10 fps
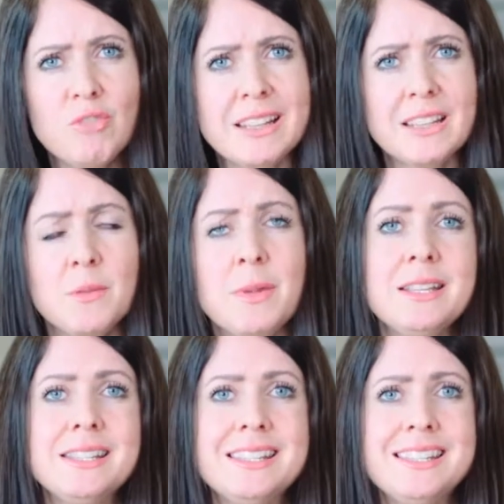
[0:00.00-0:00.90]
really
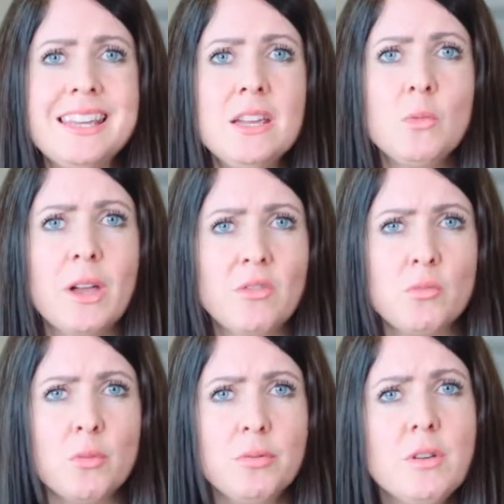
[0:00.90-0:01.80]
amazing team. We have
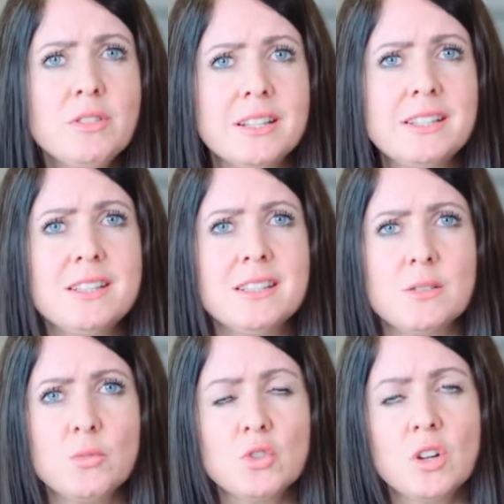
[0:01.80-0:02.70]
more processes.
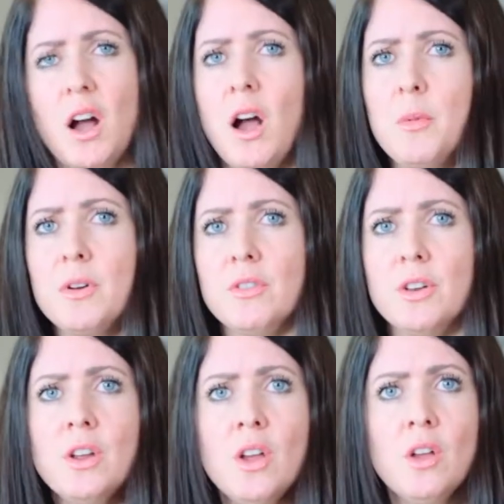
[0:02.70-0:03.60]
It's a much calmer
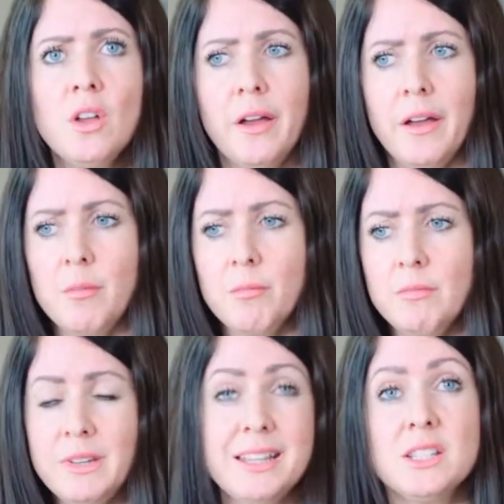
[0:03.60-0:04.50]
and
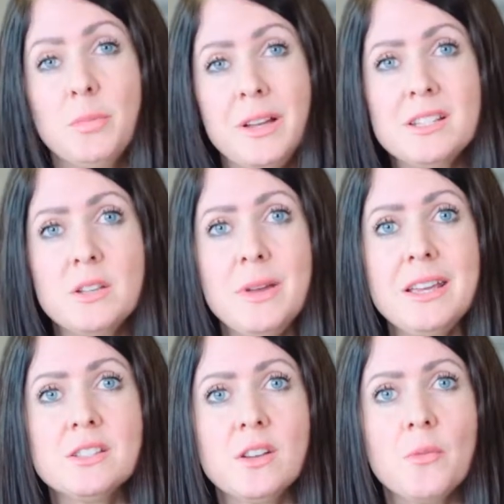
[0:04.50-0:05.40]
nicer place to be.
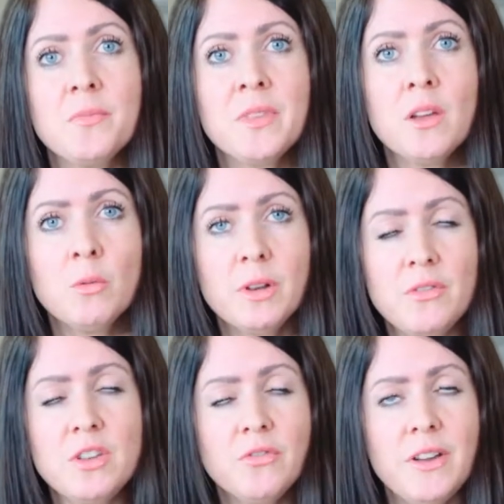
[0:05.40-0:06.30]
So
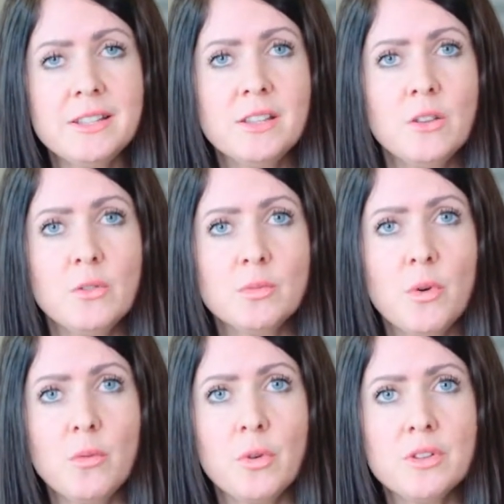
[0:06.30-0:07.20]
whenever you're facing those
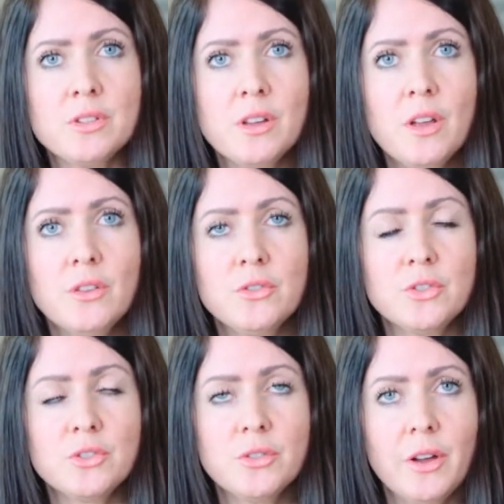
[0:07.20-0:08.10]
moments,
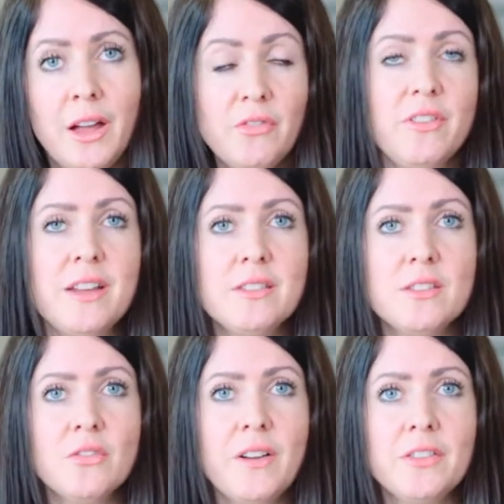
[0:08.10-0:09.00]
just have faith in
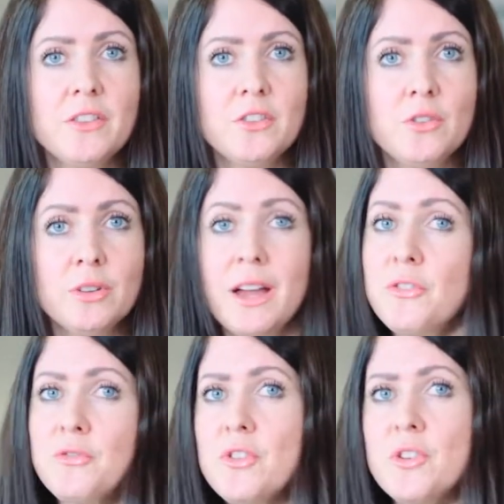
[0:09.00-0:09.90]
the fact that you get
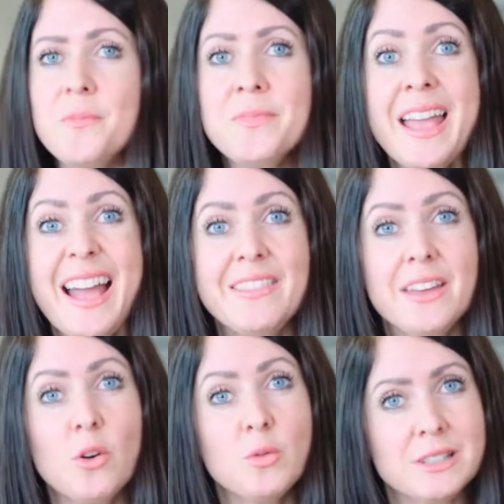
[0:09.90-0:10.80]
through them and they
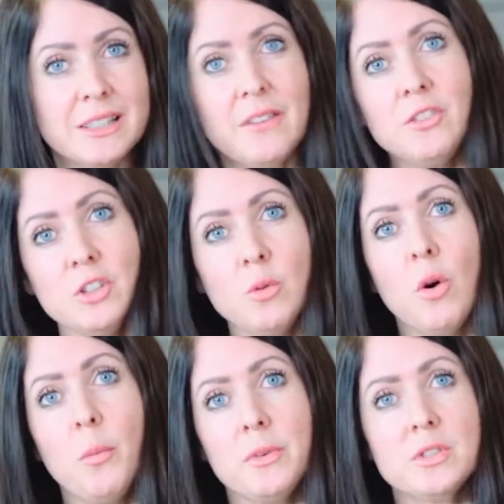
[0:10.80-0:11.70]
always level you
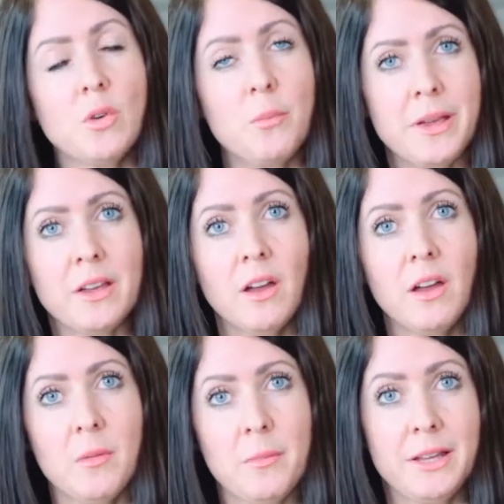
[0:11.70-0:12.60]
up to a bigger and